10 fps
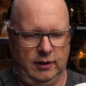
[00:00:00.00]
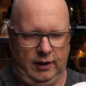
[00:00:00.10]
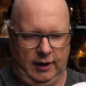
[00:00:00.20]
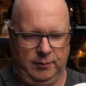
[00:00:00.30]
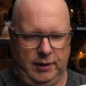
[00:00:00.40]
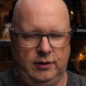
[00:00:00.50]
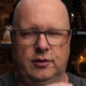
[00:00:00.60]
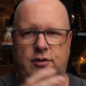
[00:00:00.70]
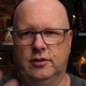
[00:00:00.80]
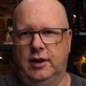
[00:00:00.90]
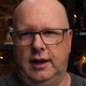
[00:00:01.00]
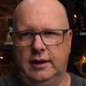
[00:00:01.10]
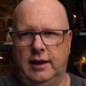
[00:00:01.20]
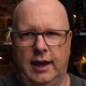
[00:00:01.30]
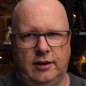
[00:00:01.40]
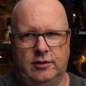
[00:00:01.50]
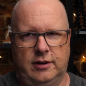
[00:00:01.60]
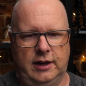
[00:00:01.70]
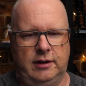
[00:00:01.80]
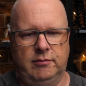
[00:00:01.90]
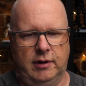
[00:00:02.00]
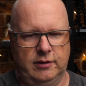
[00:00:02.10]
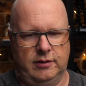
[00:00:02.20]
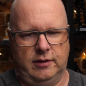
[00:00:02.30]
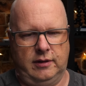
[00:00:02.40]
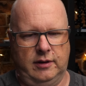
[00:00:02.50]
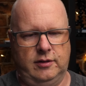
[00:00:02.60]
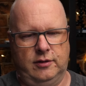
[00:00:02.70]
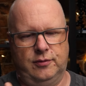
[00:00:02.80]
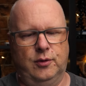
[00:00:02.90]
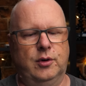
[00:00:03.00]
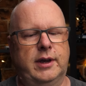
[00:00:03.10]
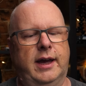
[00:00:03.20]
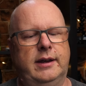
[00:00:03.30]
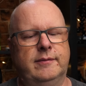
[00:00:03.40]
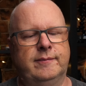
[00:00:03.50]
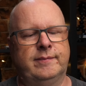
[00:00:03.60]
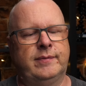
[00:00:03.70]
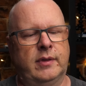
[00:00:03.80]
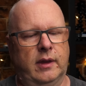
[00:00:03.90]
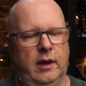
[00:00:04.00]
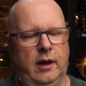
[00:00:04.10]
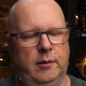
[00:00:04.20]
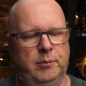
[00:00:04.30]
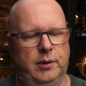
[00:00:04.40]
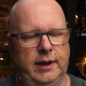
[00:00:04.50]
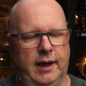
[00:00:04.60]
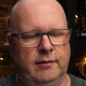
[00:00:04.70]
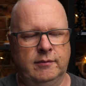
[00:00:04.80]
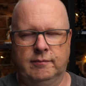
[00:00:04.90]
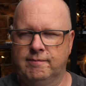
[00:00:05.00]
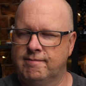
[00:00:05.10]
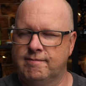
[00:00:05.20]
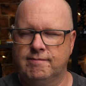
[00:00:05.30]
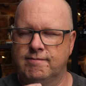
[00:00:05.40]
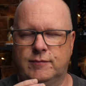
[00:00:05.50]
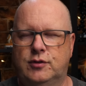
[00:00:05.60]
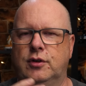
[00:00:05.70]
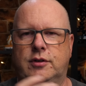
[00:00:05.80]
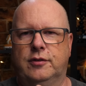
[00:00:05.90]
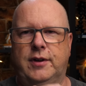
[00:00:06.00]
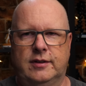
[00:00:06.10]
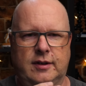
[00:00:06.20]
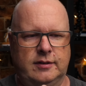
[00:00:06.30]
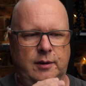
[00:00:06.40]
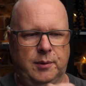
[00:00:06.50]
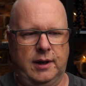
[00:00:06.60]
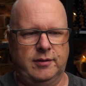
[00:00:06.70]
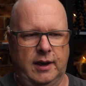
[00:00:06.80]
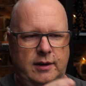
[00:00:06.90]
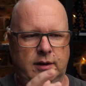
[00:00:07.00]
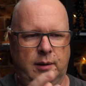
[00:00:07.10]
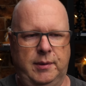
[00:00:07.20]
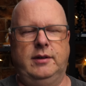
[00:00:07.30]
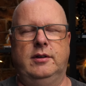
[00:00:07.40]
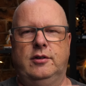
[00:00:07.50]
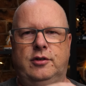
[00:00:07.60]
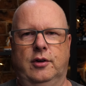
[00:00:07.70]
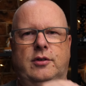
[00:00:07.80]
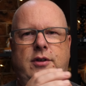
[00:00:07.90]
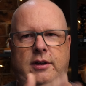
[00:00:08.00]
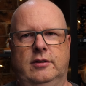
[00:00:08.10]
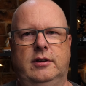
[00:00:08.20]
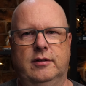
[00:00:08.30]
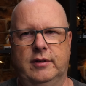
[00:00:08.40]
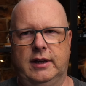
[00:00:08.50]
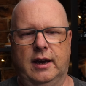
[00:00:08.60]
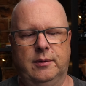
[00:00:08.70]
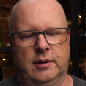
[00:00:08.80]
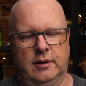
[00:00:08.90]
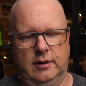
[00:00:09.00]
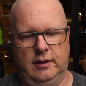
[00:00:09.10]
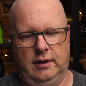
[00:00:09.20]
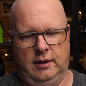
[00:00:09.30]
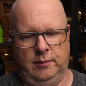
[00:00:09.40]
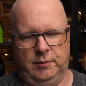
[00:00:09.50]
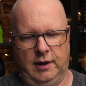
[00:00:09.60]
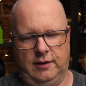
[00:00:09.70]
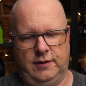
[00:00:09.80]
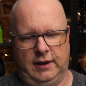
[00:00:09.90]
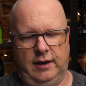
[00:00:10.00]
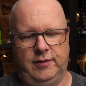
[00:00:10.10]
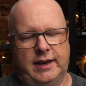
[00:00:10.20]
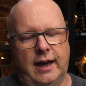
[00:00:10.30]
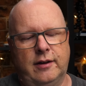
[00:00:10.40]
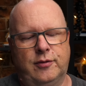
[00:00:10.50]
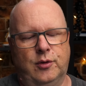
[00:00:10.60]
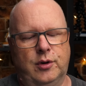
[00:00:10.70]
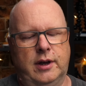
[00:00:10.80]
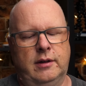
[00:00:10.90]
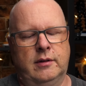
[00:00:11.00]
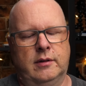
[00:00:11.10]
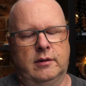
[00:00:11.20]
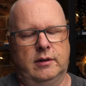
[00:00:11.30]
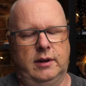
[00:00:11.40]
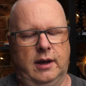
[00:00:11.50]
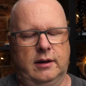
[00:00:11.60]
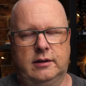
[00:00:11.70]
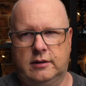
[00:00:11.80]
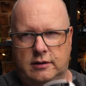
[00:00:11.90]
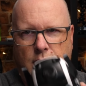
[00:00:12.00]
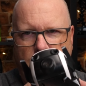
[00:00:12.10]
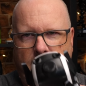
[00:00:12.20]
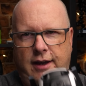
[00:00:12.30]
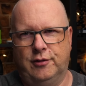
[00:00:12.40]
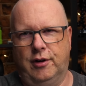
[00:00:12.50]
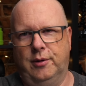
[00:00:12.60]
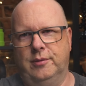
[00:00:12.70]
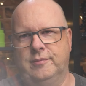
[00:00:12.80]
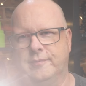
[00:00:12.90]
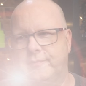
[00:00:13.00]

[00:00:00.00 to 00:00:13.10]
It just does it in HD rather than this is 4K. But yeah, such a fantastic way of getting amazing shots into your video, that I think if you can afford it, yeah, go and get a drone.